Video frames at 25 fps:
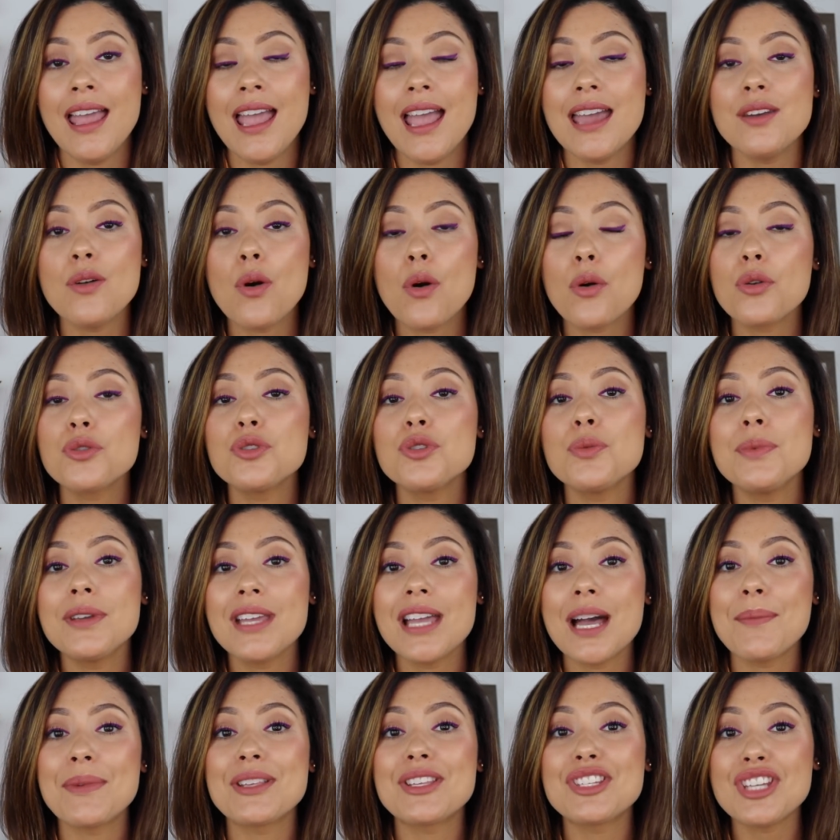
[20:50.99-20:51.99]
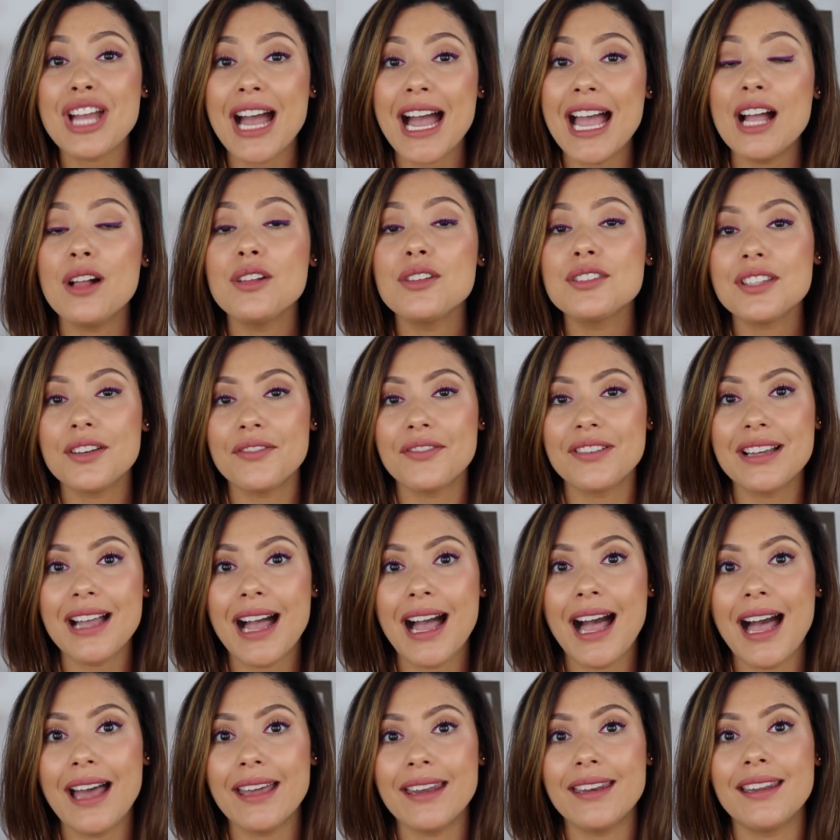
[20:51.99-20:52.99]
In order to become a child of
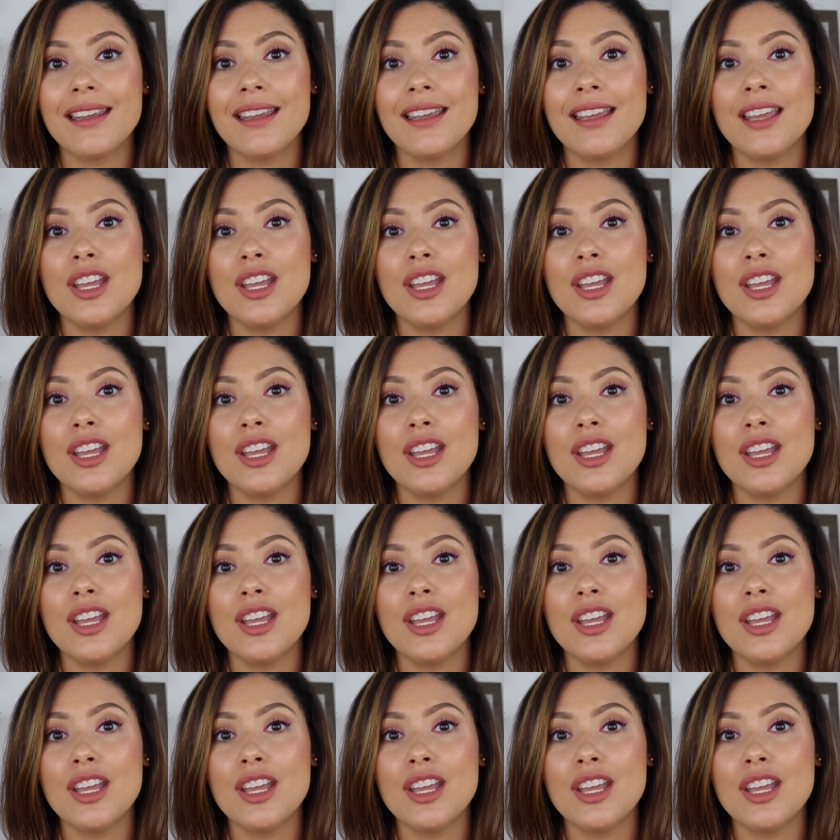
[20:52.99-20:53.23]
God,